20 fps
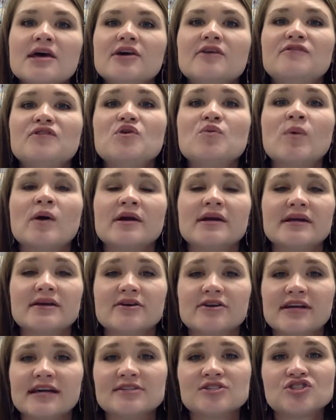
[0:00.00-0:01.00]
If you weren't
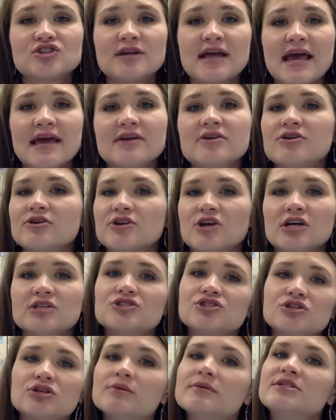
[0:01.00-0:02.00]
here yesterday and you're not
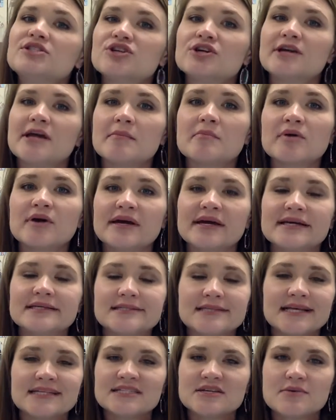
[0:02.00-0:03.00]
sure what your number is,
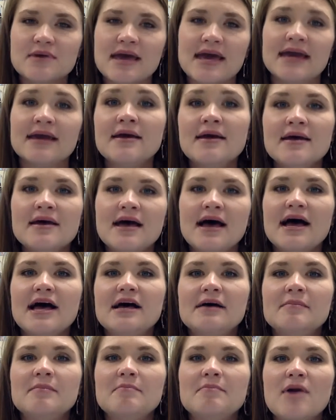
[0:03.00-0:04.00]
that's okay.
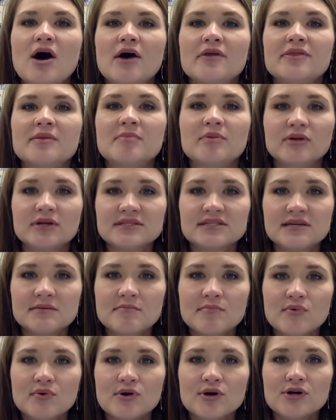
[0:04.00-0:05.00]
On the bulletin
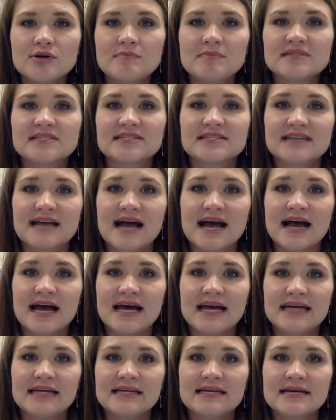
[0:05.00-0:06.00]
board
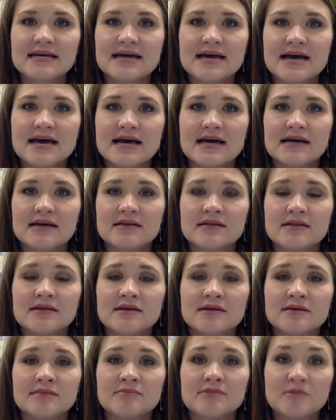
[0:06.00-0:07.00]
beside
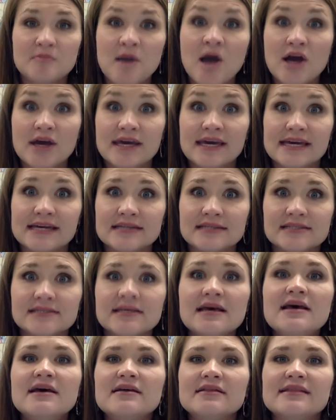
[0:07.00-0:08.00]
the pockets,
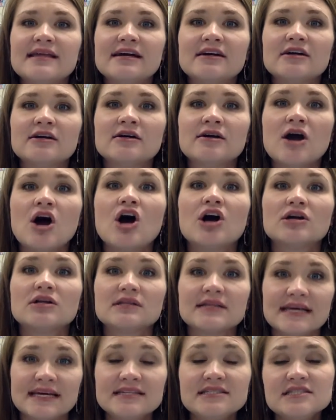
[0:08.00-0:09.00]
there are
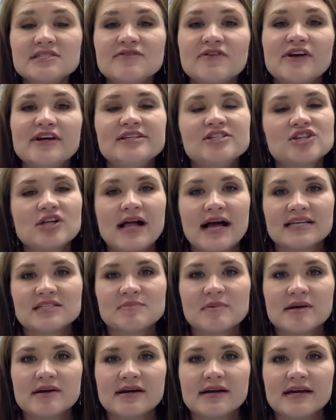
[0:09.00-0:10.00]
lists for each class
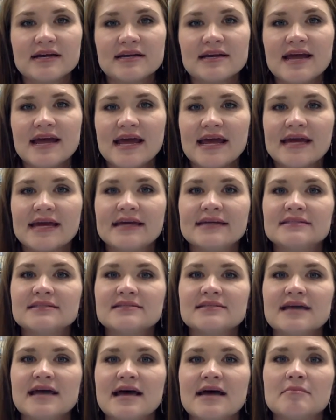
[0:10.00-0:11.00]
period,
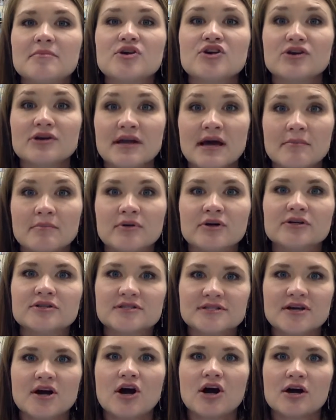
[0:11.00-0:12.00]
and your
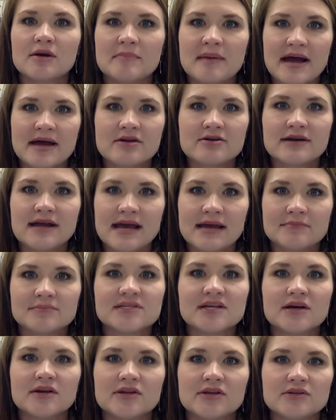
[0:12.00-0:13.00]
numbers are by your names
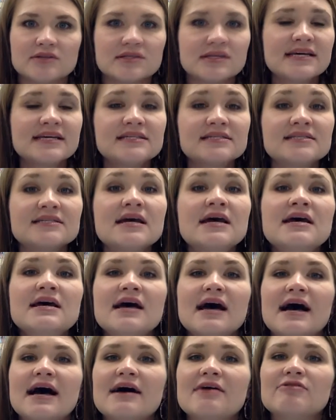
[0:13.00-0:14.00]
on those lists.
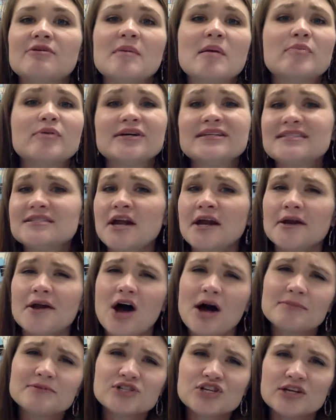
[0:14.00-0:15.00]
Remember, it's not an
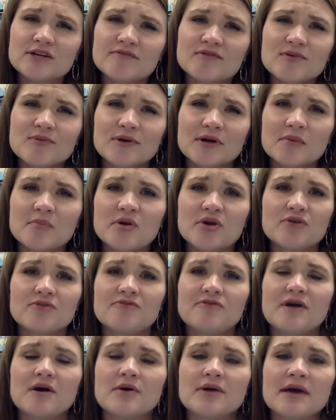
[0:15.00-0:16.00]
option if you want to put your
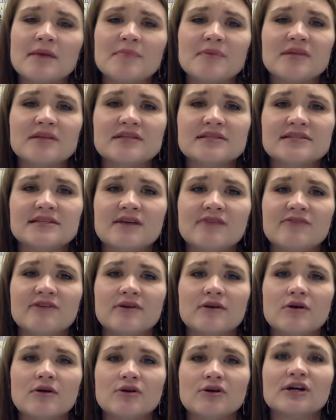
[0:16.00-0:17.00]
phone up in the cell
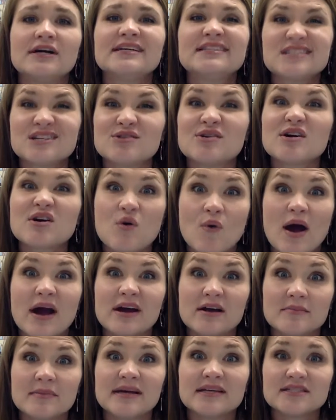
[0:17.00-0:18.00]
phone holder. It's a
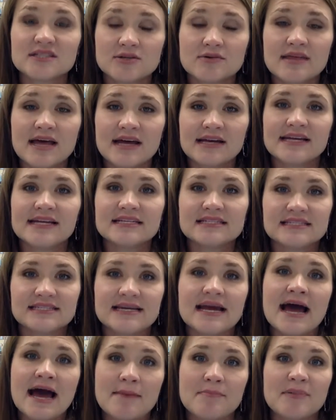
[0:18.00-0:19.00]
requirement, so that needs
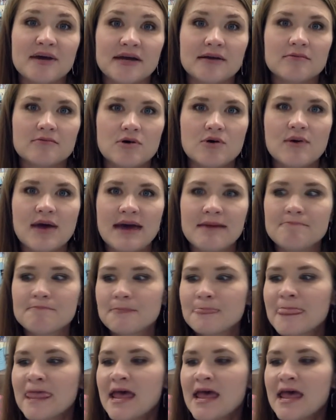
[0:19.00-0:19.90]
to happen, okay?